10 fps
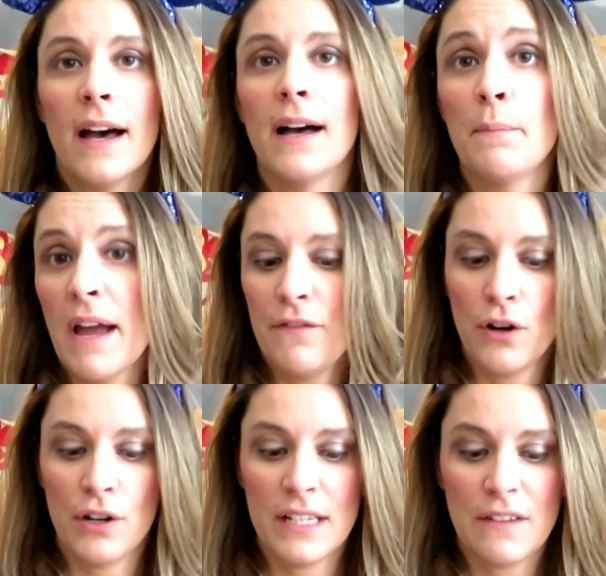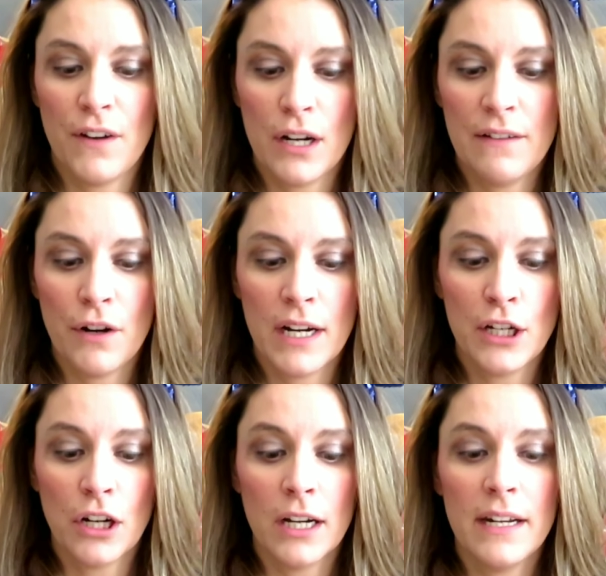I've heard it's very, very
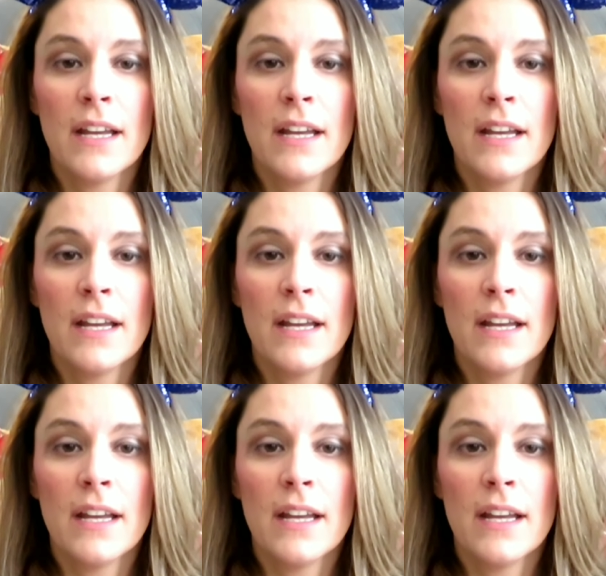good.